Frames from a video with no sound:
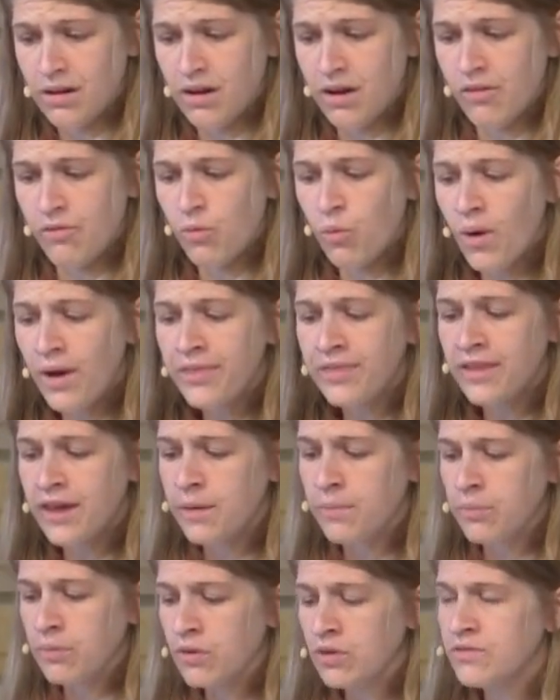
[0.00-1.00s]
of one
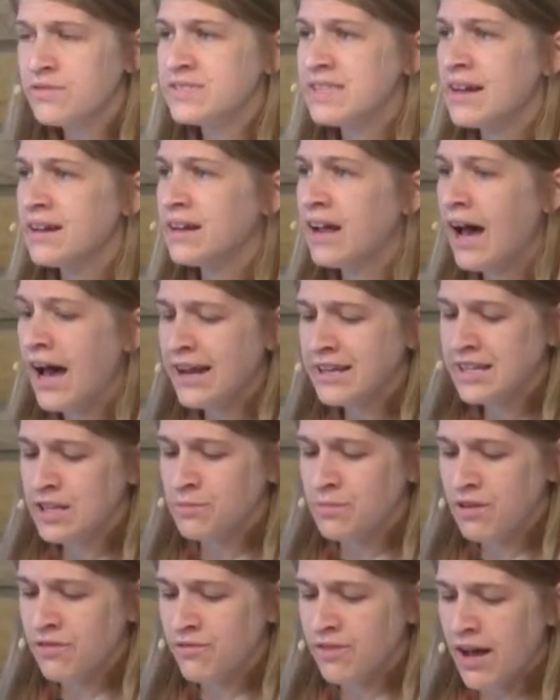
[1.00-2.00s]
that proves that God
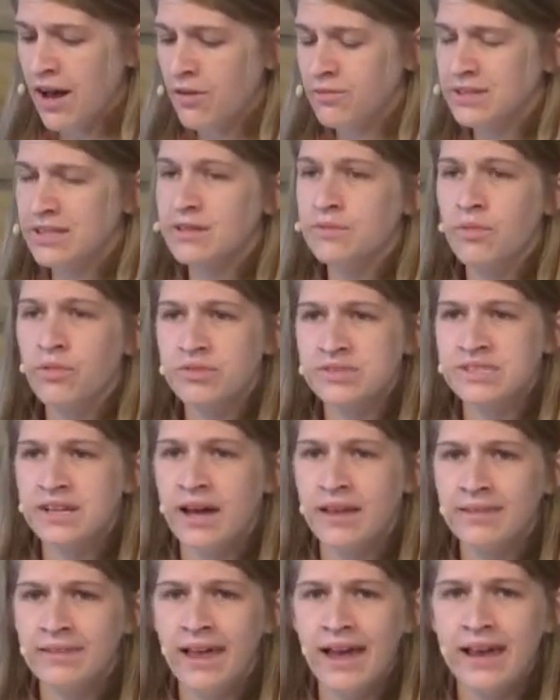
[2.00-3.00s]
can be found in the most
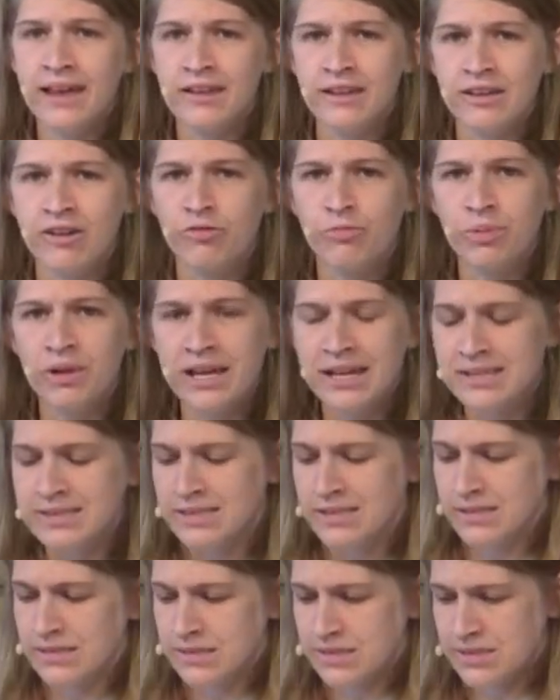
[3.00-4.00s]
unlikely of
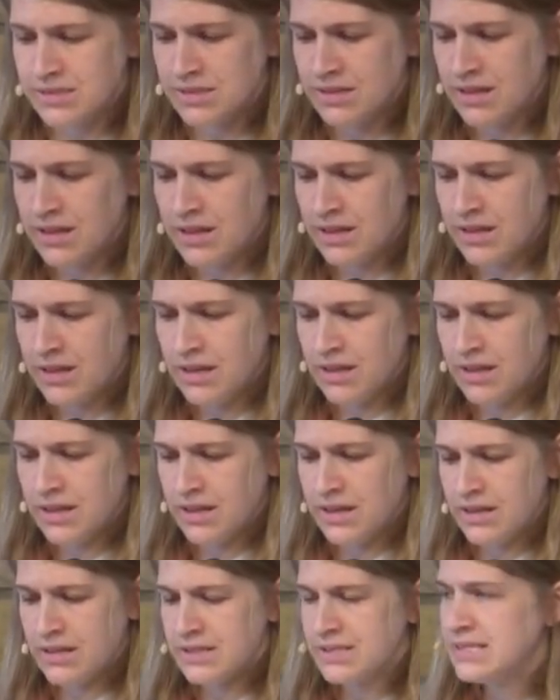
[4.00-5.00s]
places,
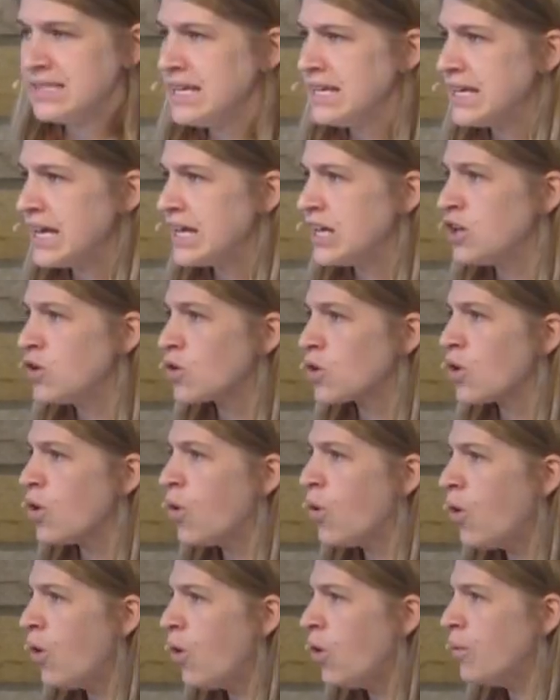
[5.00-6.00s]
seeking your
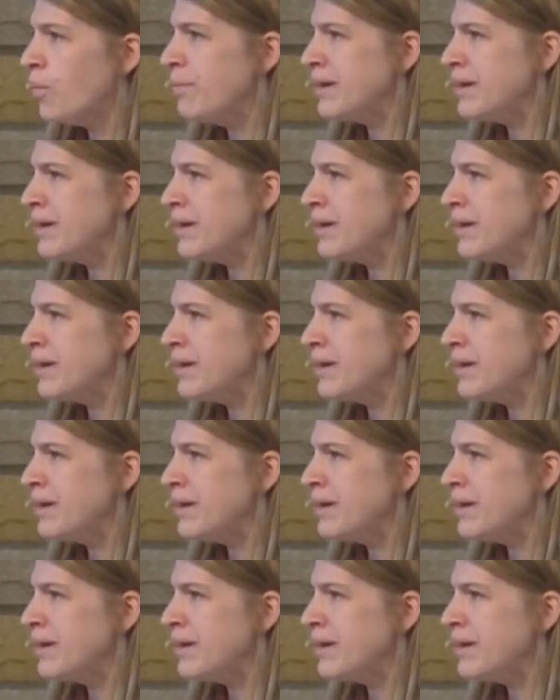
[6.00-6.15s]
whole